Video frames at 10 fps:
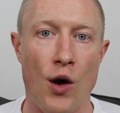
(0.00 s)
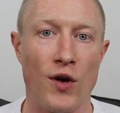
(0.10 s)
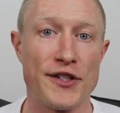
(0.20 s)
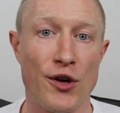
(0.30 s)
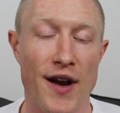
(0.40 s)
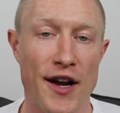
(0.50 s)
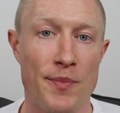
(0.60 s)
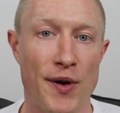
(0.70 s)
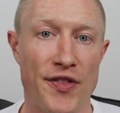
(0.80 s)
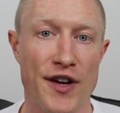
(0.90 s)
Now, once you're ready
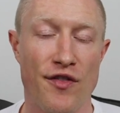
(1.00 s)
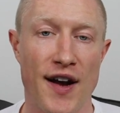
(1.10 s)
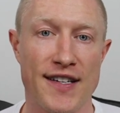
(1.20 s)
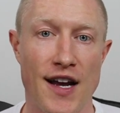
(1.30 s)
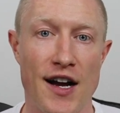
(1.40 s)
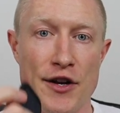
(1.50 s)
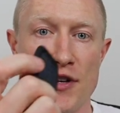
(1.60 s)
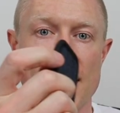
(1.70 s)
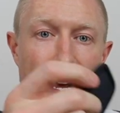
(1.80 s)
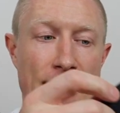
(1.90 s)
to put the device on, you
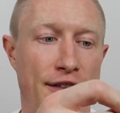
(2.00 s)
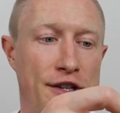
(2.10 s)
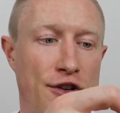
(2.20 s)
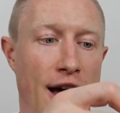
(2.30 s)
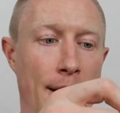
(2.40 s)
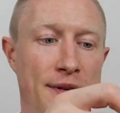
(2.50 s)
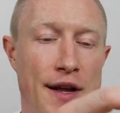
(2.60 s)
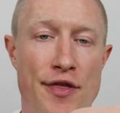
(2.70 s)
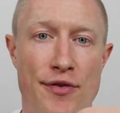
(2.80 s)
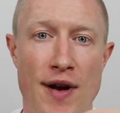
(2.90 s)
just take the straps
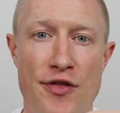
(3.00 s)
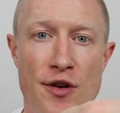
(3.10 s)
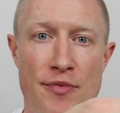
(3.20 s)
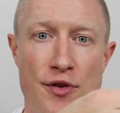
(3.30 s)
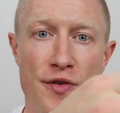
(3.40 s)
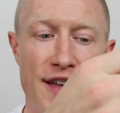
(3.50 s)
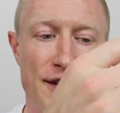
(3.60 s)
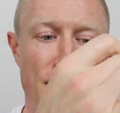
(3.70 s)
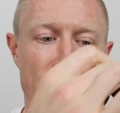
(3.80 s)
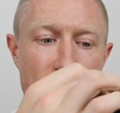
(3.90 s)
and thread them through the
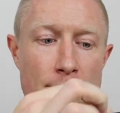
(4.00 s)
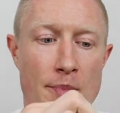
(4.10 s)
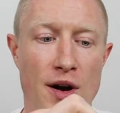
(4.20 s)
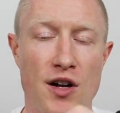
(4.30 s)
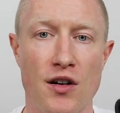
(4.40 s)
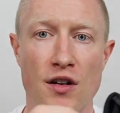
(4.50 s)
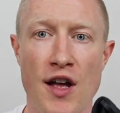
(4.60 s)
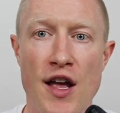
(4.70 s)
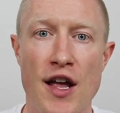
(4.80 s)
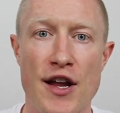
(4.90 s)
adjacent buckle.
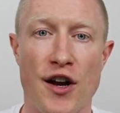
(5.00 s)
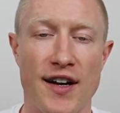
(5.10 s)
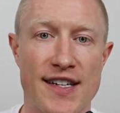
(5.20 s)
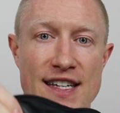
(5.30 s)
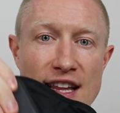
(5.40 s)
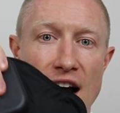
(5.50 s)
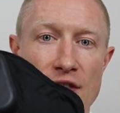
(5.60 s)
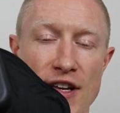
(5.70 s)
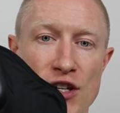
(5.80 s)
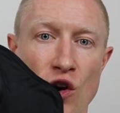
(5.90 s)
You're going to slide
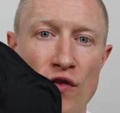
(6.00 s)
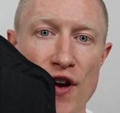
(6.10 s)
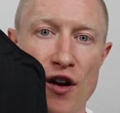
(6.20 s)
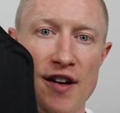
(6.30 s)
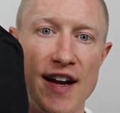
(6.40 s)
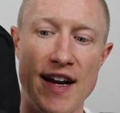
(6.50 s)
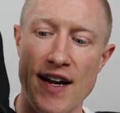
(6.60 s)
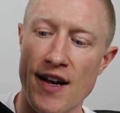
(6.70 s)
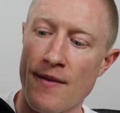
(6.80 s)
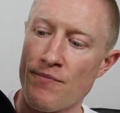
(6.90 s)
this over your
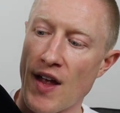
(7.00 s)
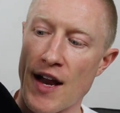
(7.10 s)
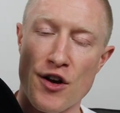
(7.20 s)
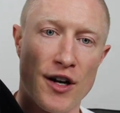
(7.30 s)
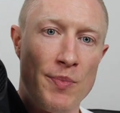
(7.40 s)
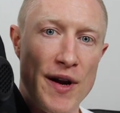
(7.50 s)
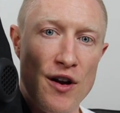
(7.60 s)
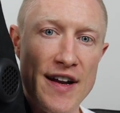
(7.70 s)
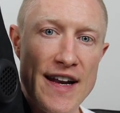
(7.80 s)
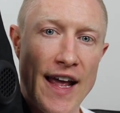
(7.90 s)
knee, and you're gonna put
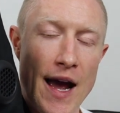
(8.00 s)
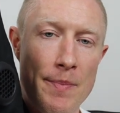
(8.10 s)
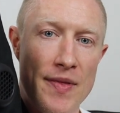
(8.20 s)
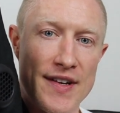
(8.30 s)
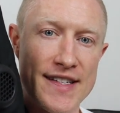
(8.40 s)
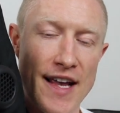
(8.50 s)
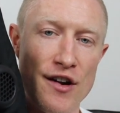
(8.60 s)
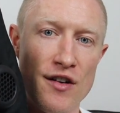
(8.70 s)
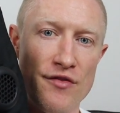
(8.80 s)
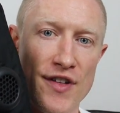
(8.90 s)
your kneecap in the
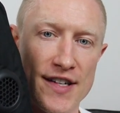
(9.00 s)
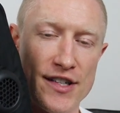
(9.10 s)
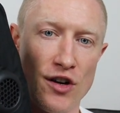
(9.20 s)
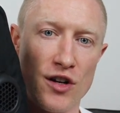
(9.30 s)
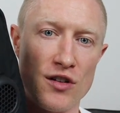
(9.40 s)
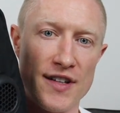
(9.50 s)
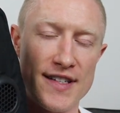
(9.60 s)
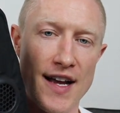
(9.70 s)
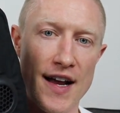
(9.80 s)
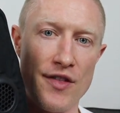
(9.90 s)
center of this circle
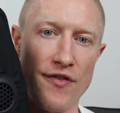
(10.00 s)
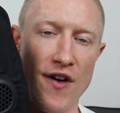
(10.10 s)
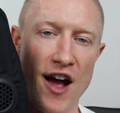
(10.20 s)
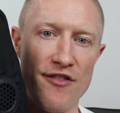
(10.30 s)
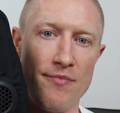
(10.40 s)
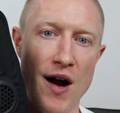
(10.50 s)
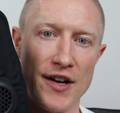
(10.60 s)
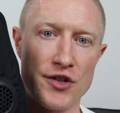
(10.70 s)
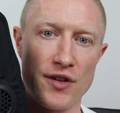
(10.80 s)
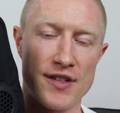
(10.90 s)
inside the 5
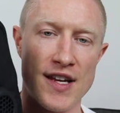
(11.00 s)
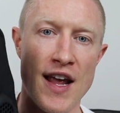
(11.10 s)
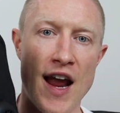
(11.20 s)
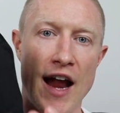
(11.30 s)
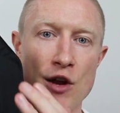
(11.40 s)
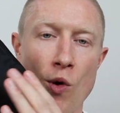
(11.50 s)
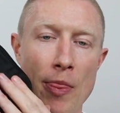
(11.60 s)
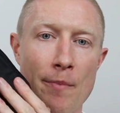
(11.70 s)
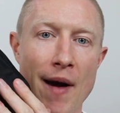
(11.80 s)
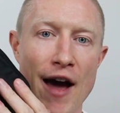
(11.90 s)
modules, and you want
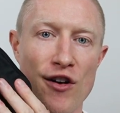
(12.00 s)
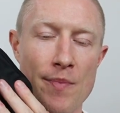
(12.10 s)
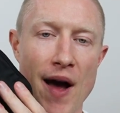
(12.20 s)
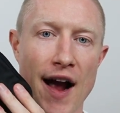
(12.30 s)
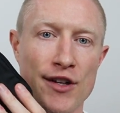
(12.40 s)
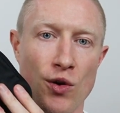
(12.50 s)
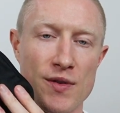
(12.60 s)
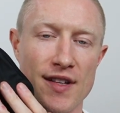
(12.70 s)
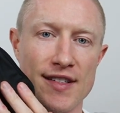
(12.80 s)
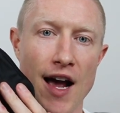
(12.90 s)
the battery pack
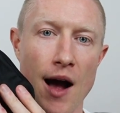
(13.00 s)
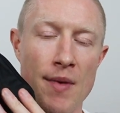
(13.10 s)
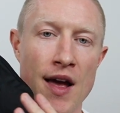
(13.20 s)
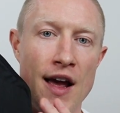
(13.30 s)
toward the top.